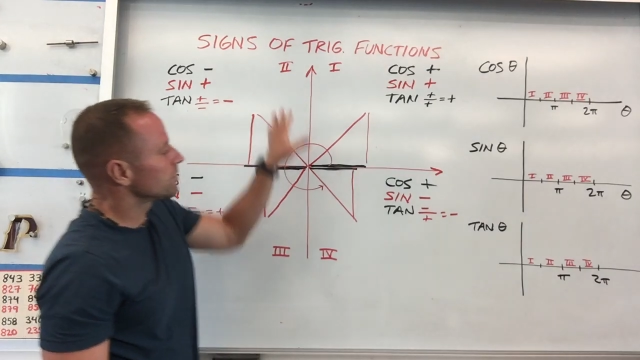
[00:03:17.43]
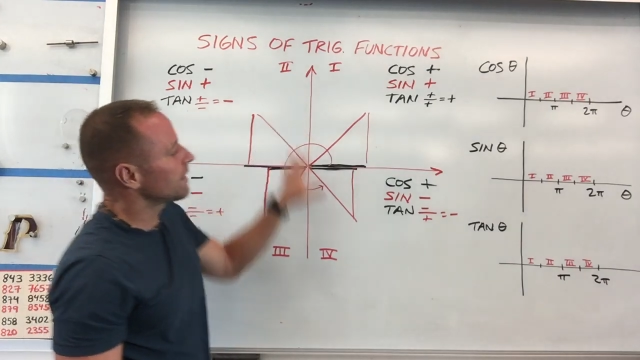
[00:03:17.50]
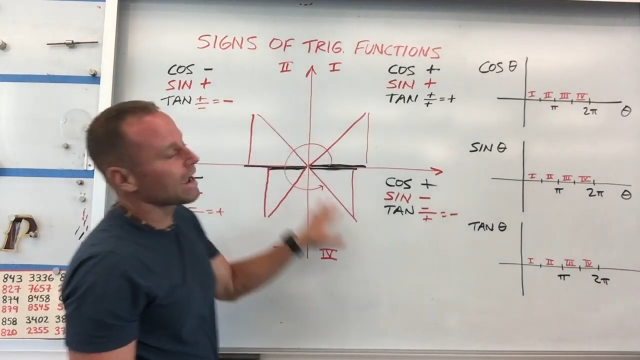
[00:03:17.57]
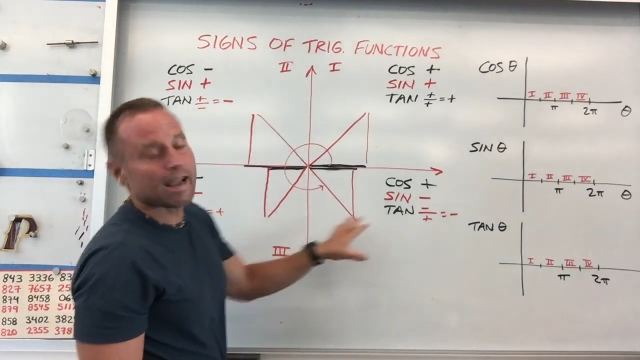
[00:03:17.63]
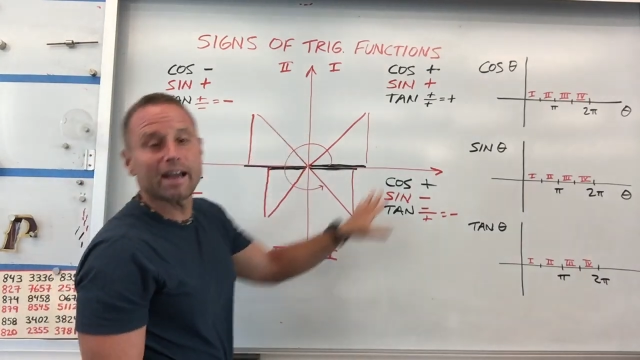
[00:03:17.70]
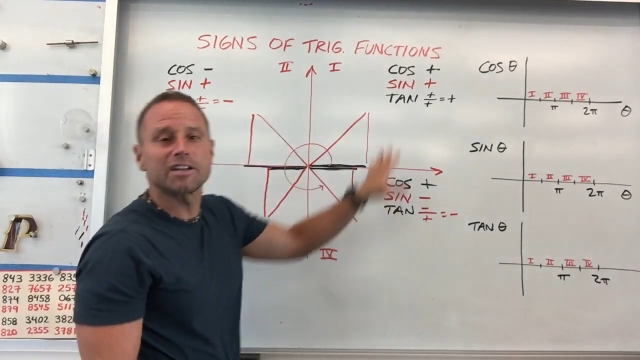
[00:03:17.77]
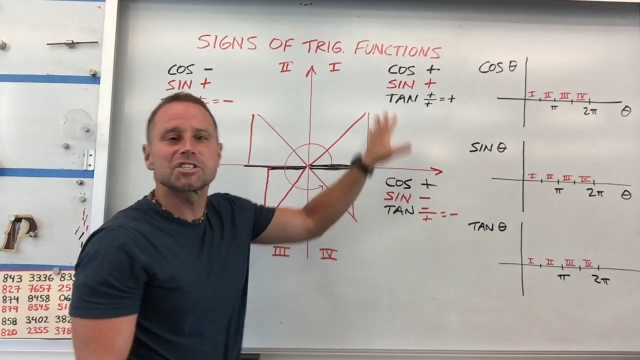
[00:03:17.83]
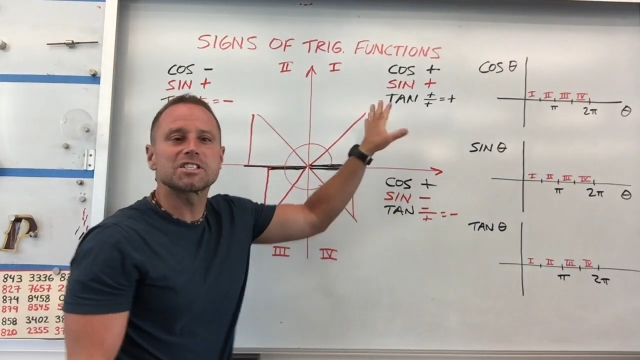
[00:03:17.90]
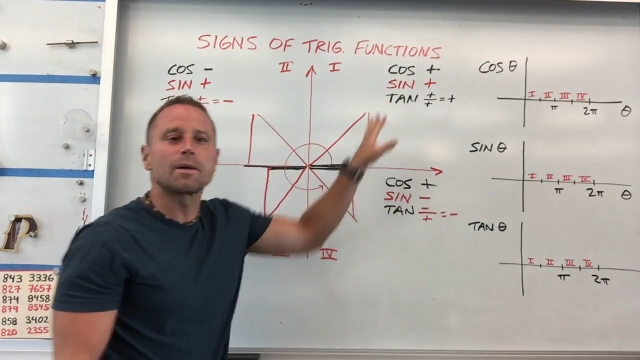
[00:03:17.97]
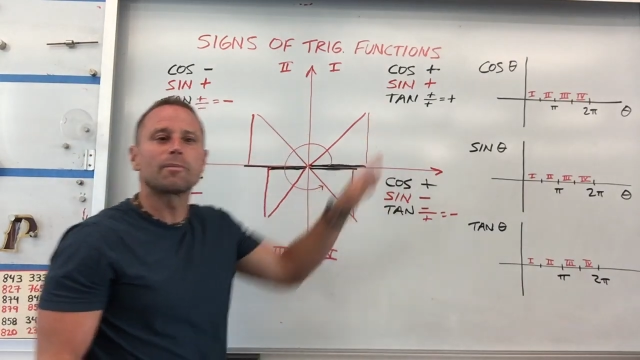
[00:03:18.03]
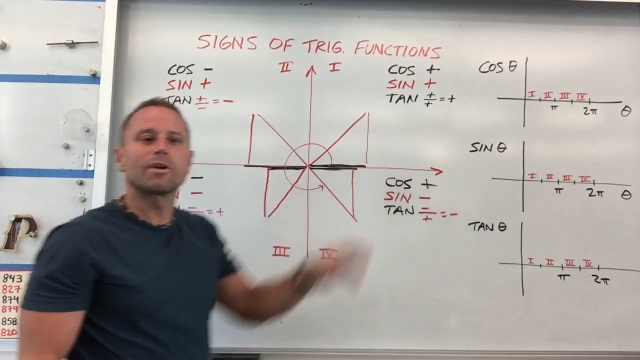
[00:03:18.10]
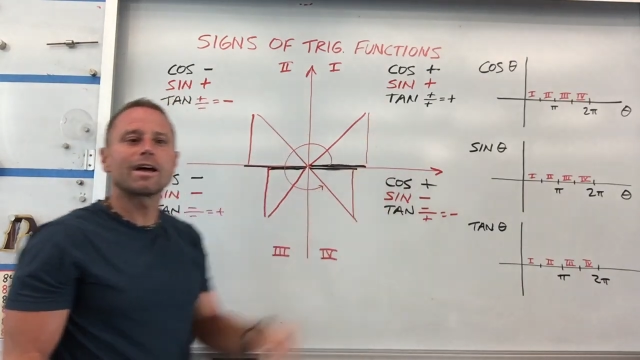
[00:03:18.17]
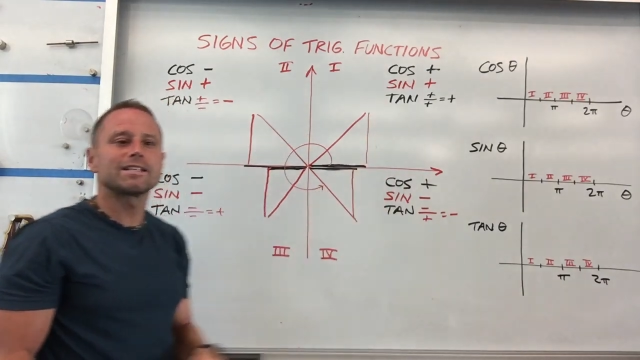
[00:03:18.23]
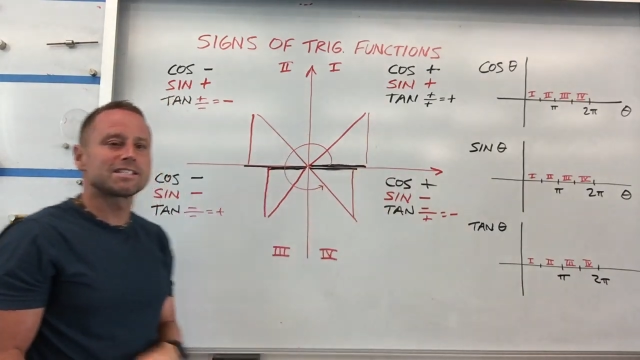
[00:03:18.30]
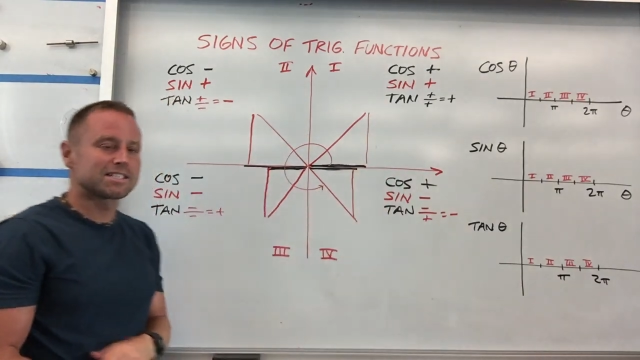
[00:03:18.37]
so that kind of
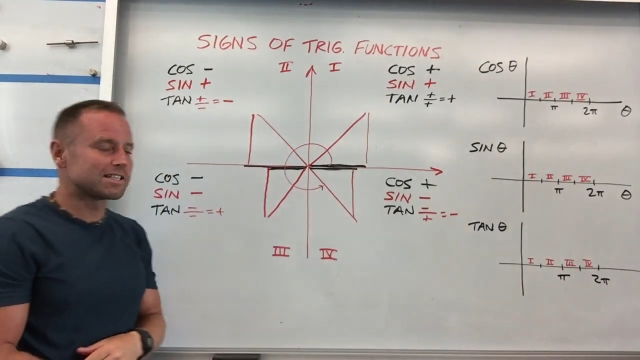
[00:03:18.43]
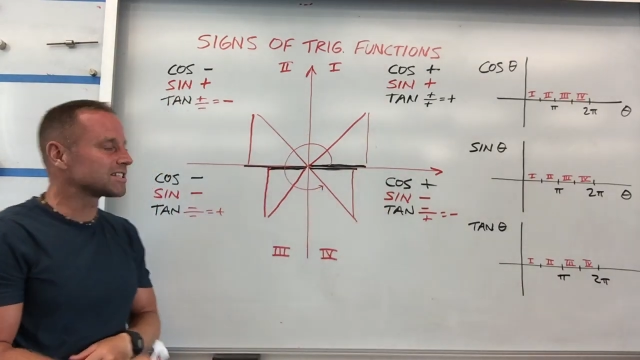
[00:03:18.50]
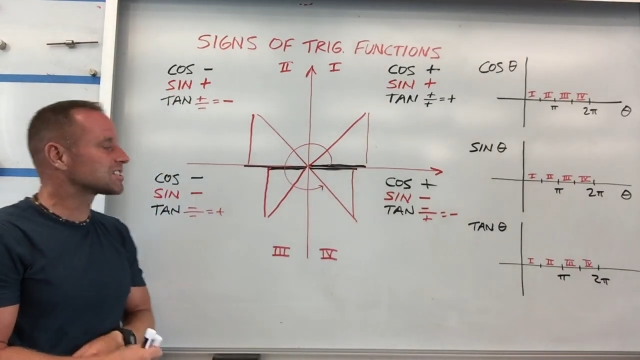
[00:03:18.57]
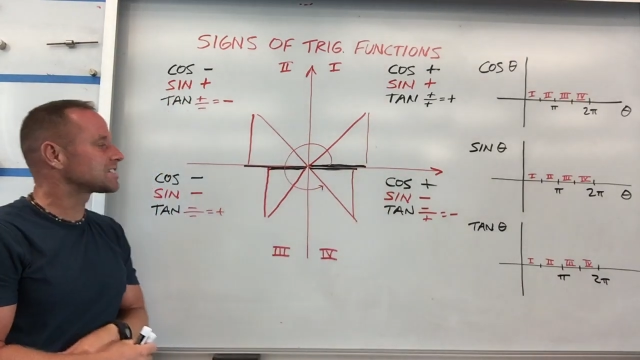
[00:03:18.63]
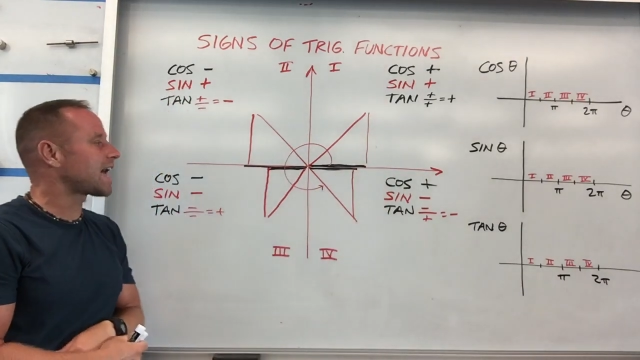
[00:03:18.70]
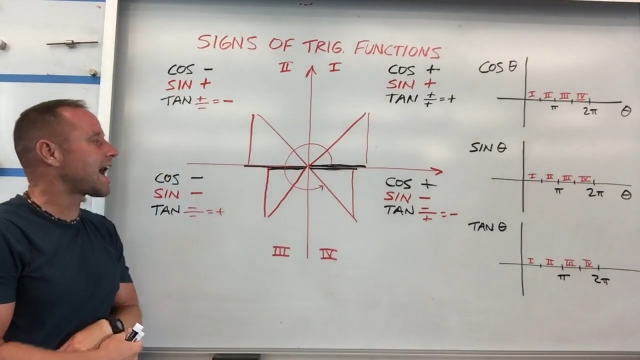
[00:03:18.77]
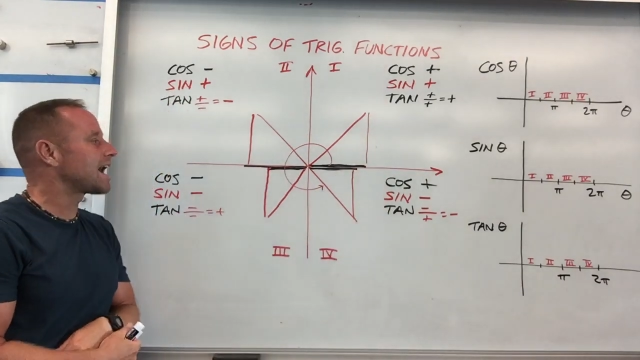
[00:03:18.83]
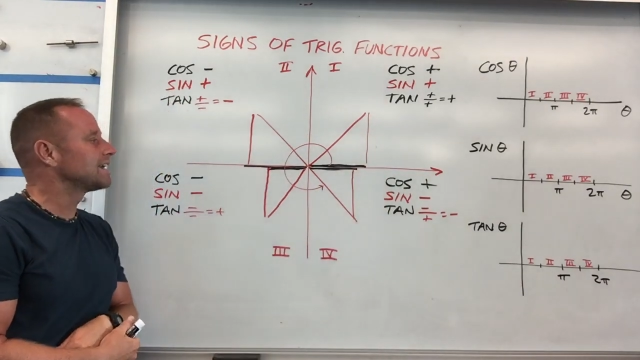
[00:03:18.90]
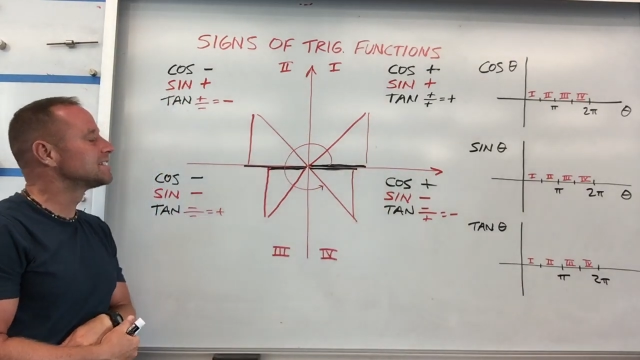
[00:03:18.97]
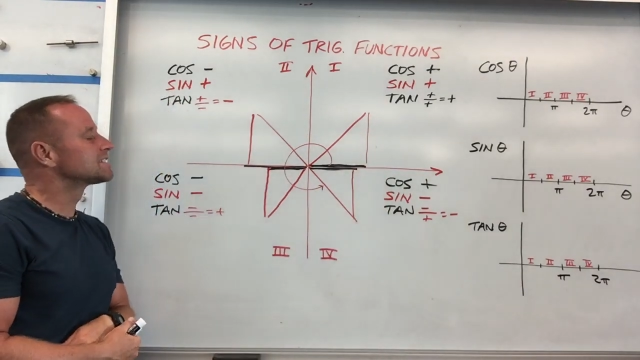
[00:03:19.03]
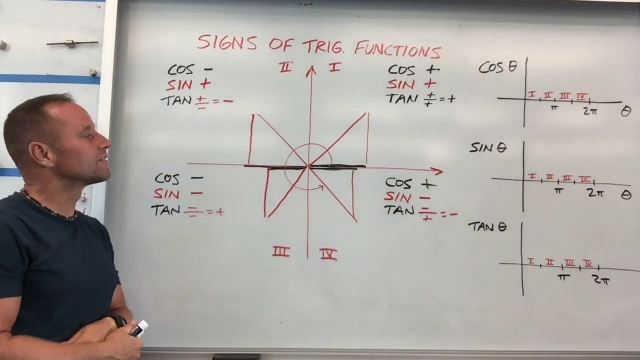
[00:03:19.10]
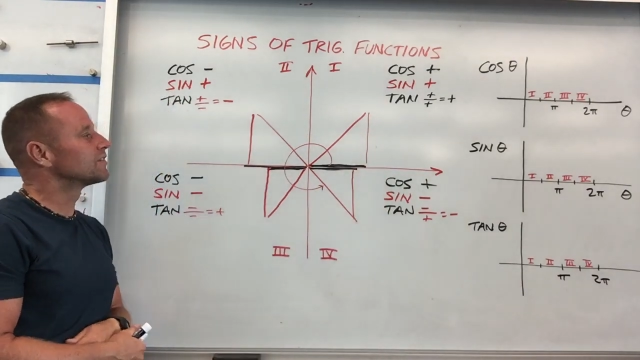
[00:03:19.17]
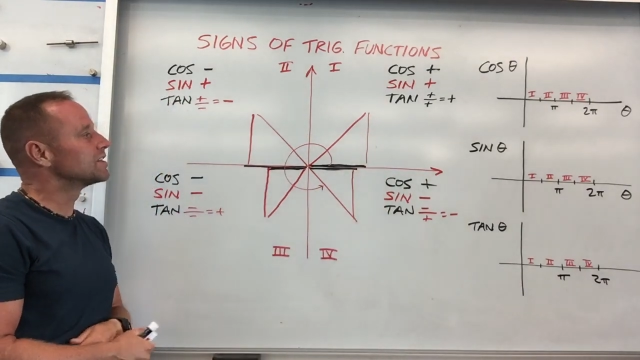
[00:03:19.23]
summarizes the signs